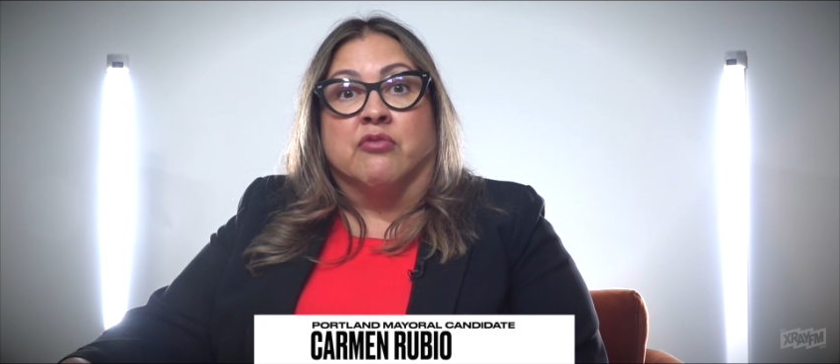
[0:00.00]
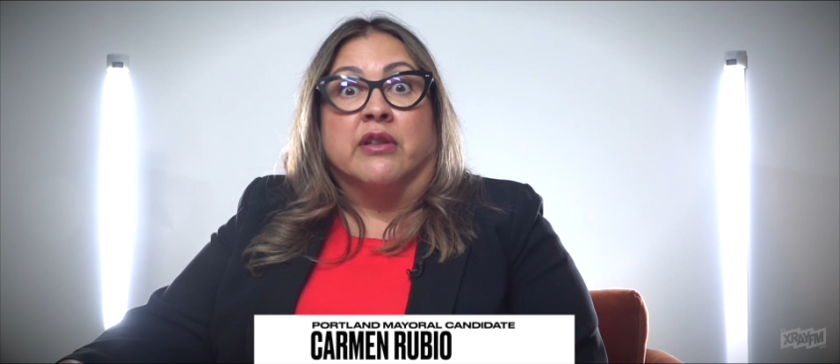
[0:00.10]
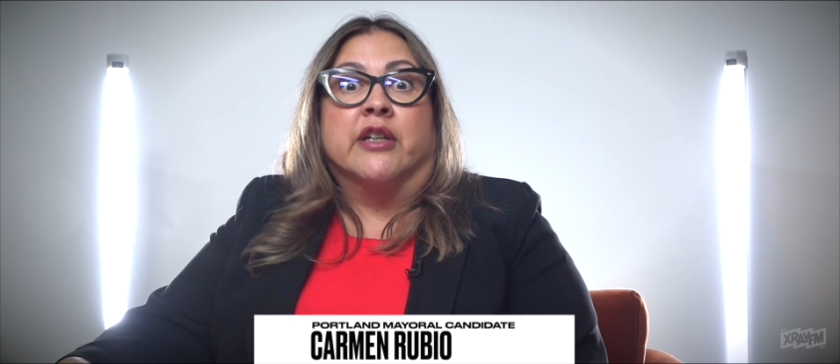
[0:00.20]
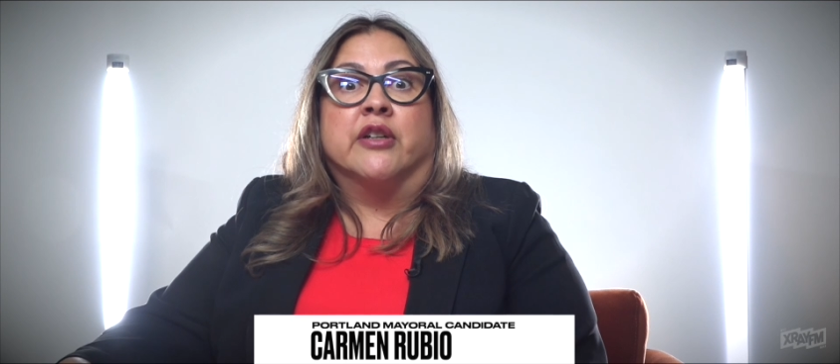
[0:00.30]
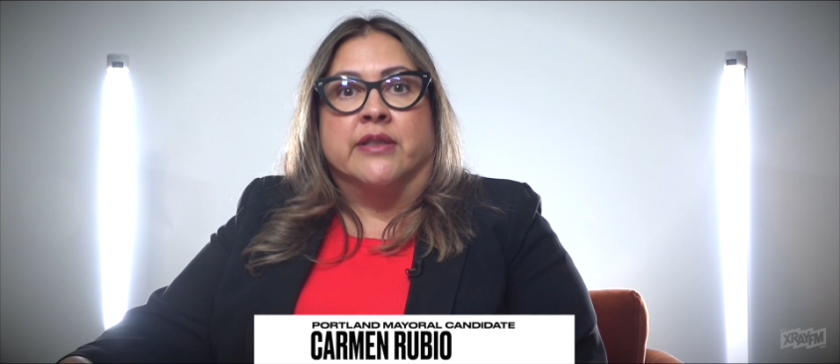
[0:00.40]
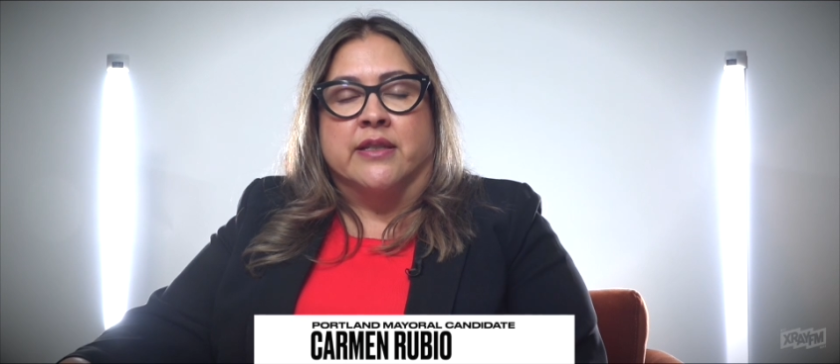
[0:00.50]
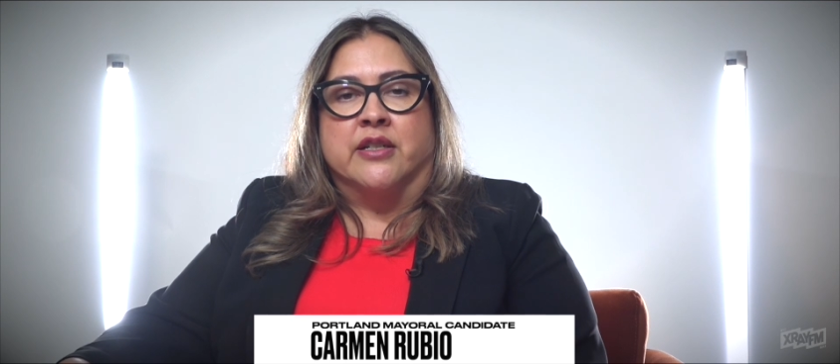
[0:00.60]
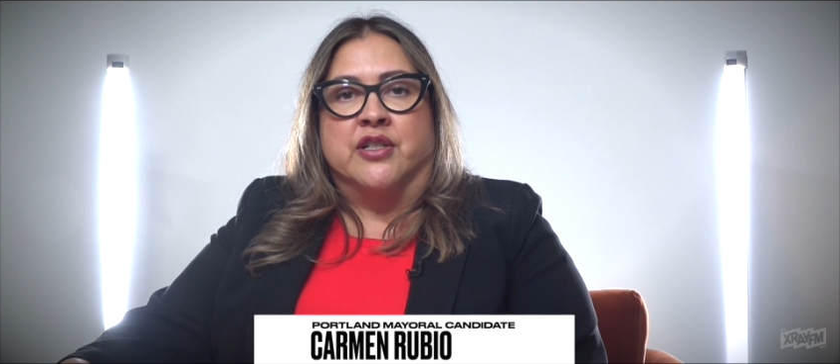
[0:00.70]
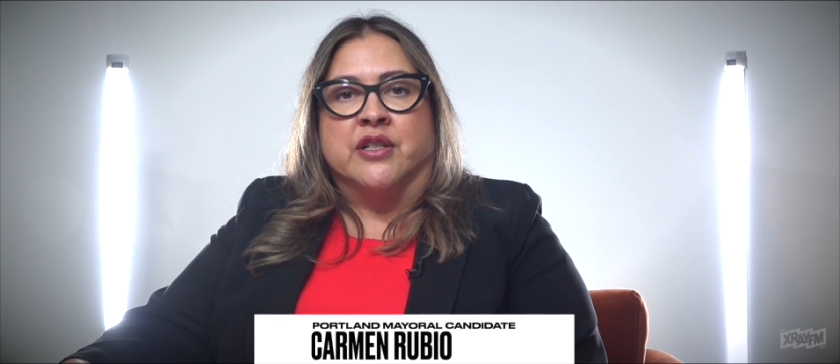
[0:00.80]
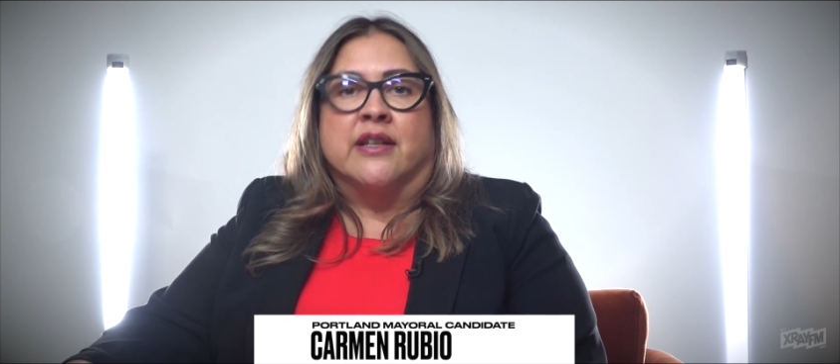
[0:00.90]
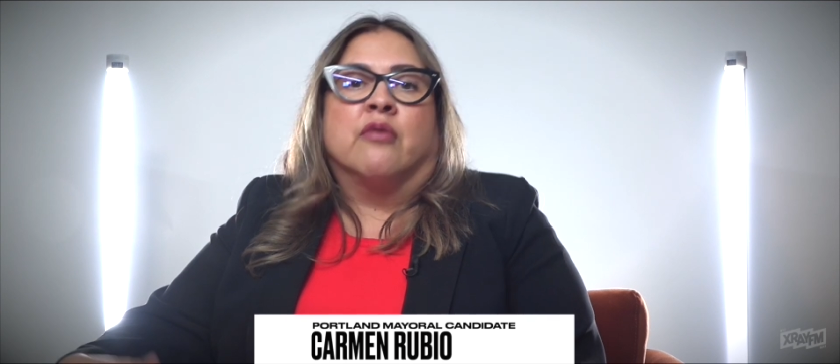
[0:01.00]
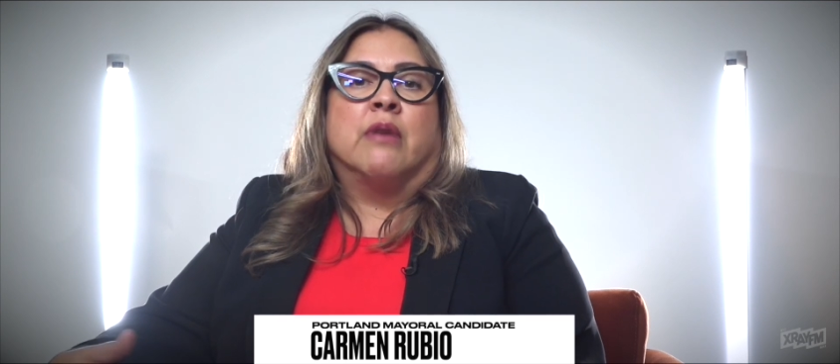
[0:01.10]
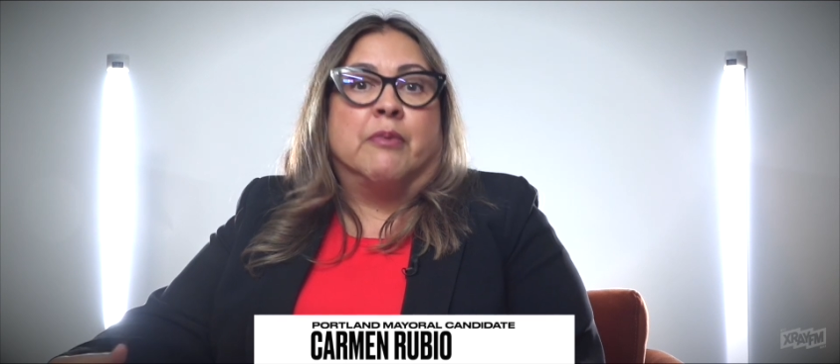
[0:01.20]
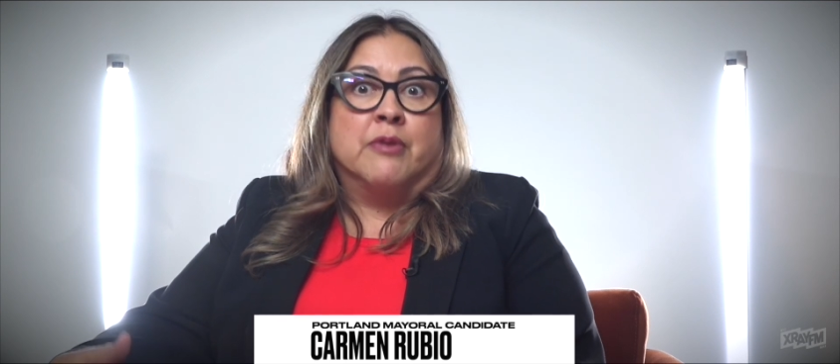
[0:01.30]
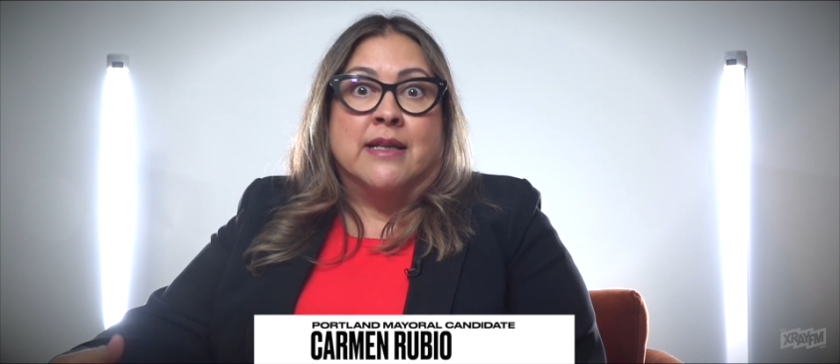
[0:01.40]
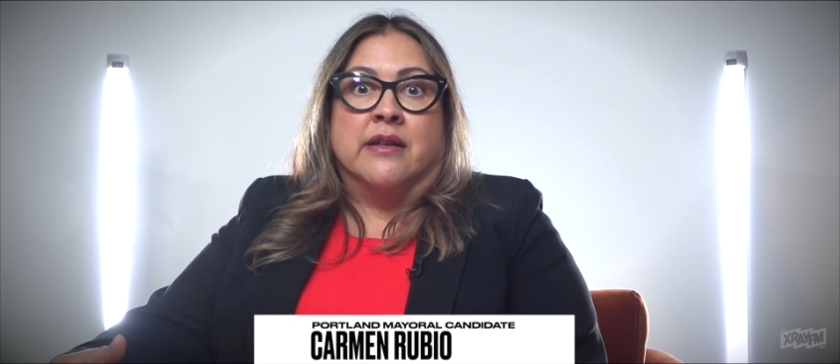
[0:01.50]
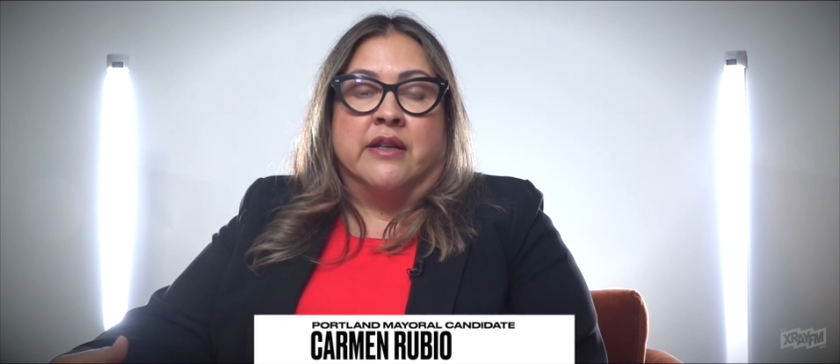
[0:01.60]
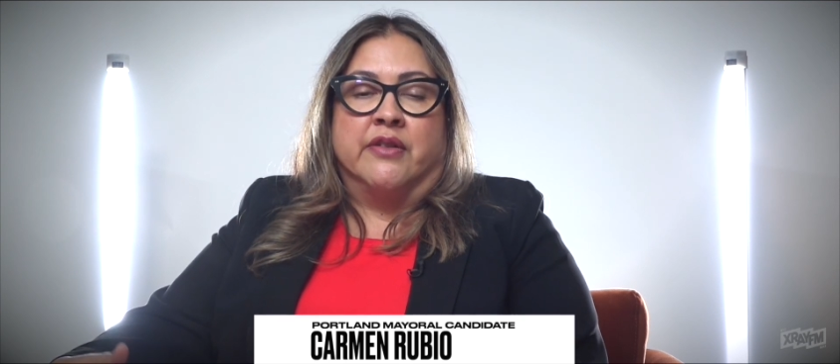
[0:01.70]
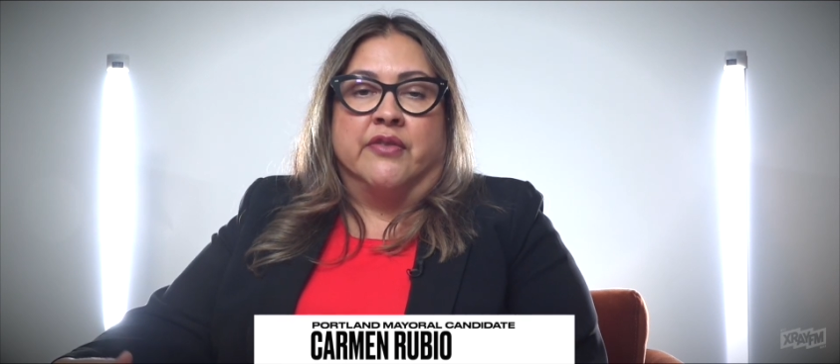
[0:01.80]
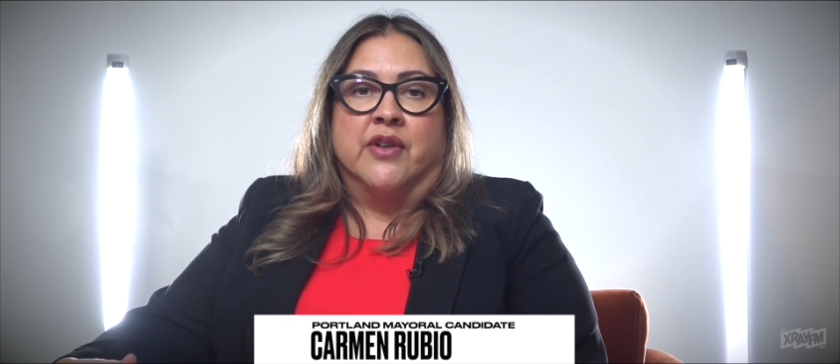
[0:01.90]
really good decisions that are
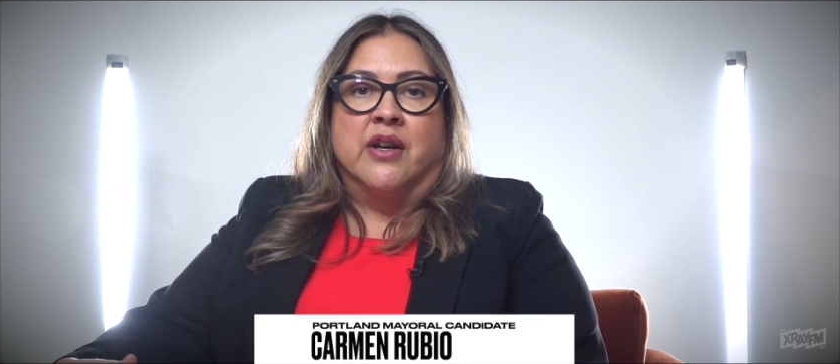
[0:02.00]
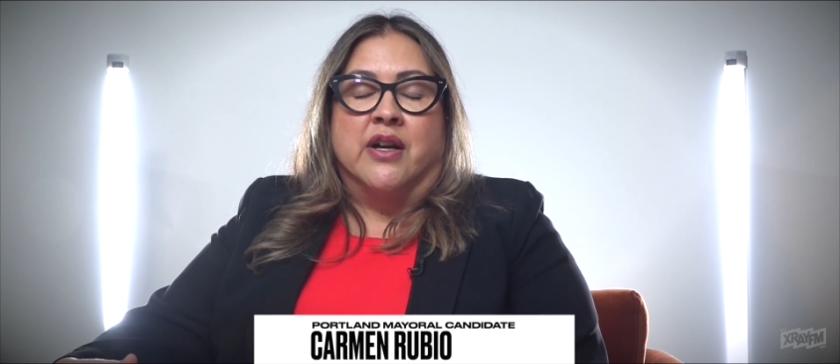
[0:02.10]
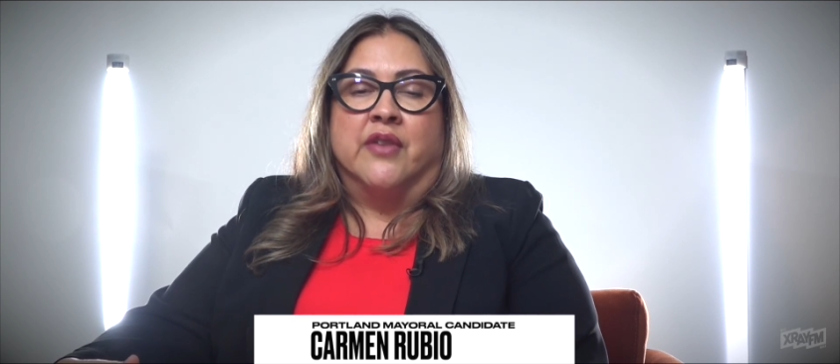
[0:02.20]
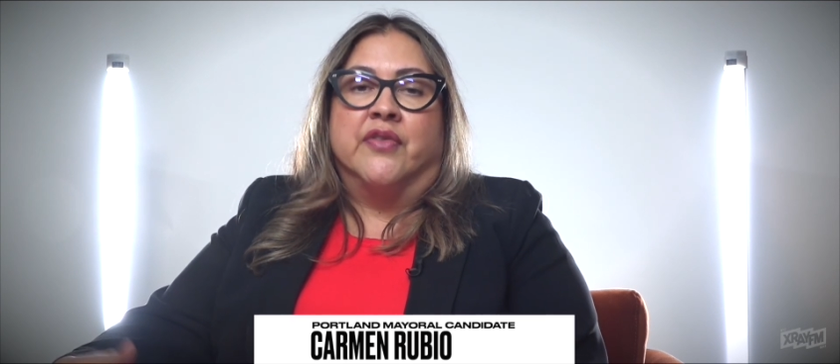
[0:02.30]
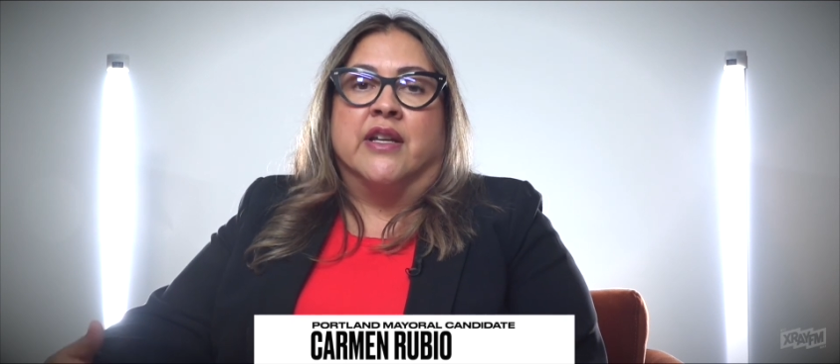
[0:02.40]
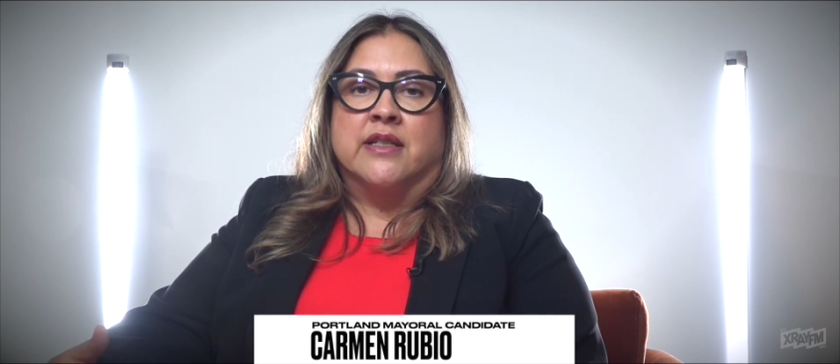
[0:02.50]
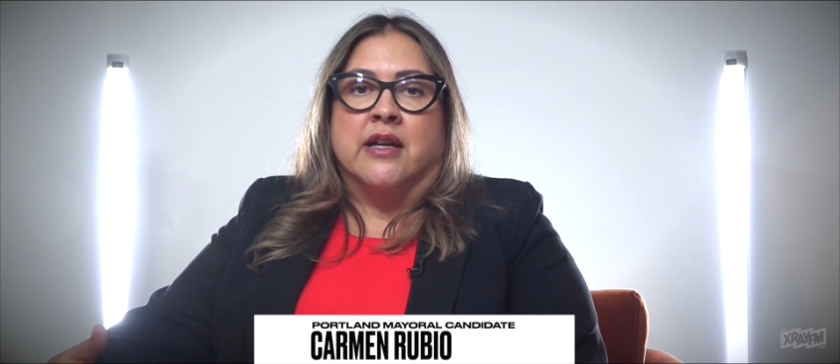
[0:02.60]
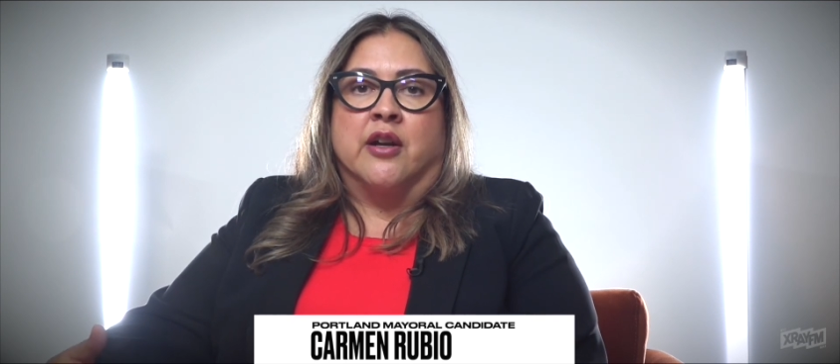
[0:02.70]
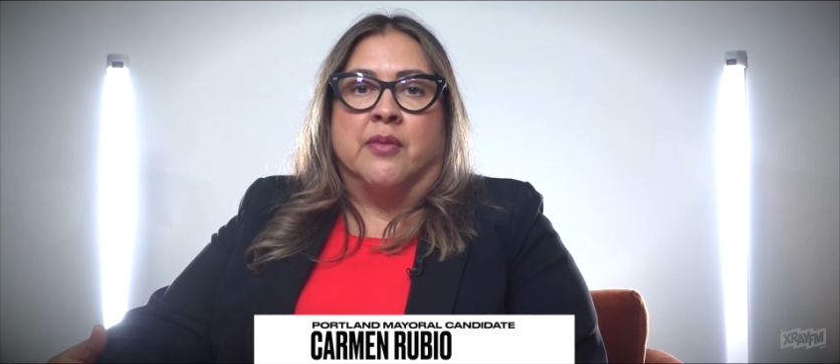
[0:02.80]
representative of the entire